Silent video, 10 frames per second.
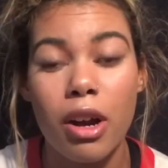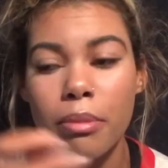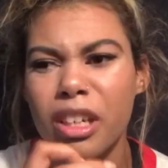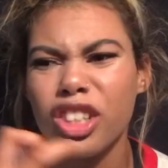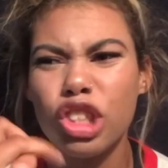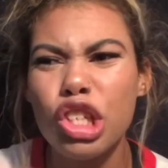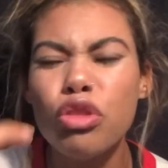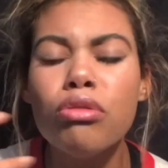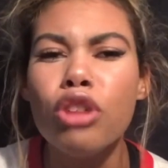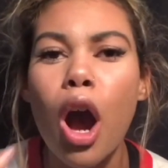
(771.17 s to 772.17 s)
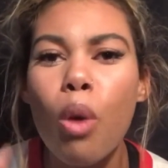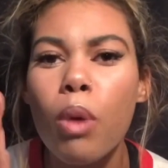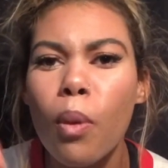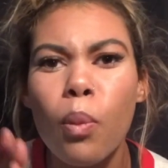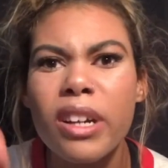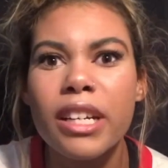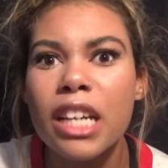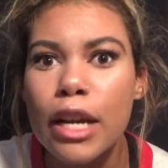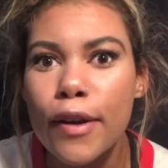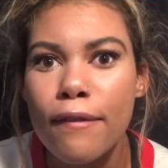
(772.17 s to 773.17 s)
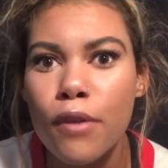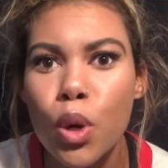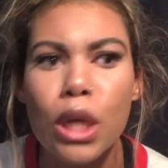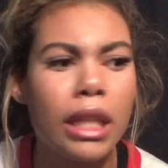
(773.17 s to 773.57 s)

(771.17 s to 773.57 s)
I'm like, do you know what we're here for?